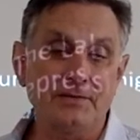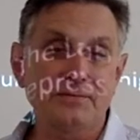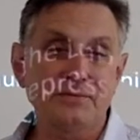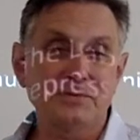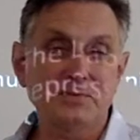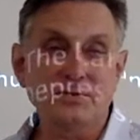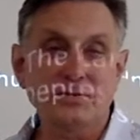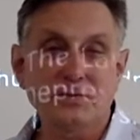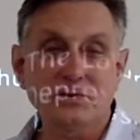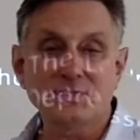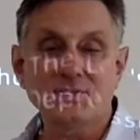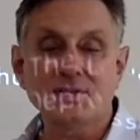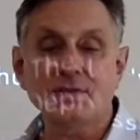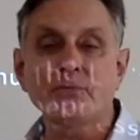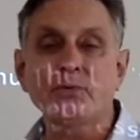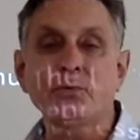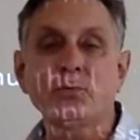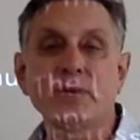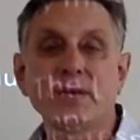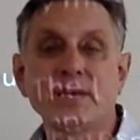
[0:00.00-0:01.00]
So there are
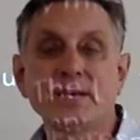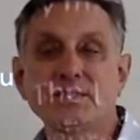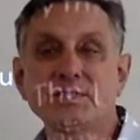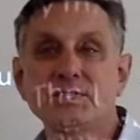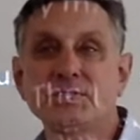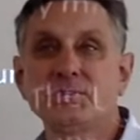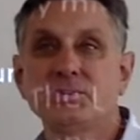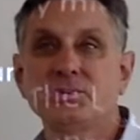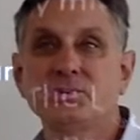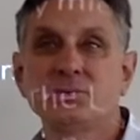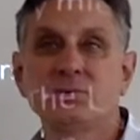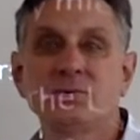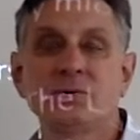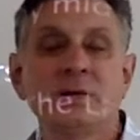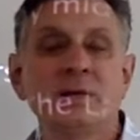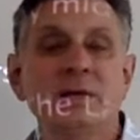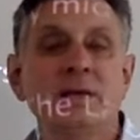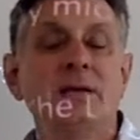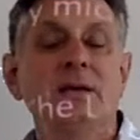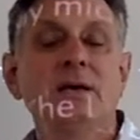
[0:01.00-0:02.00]
several ways to
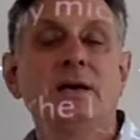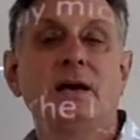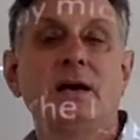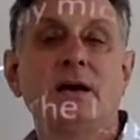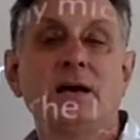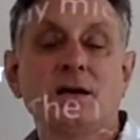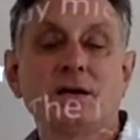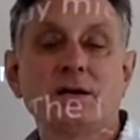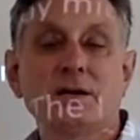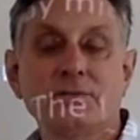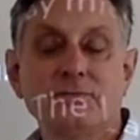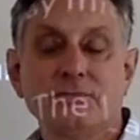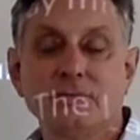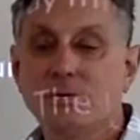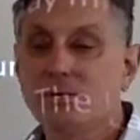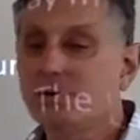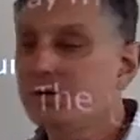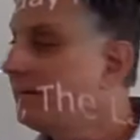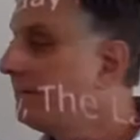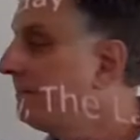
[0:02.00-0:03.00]

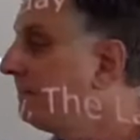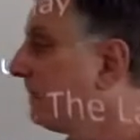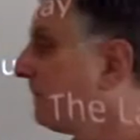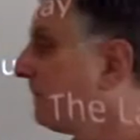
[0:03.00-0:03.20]
convert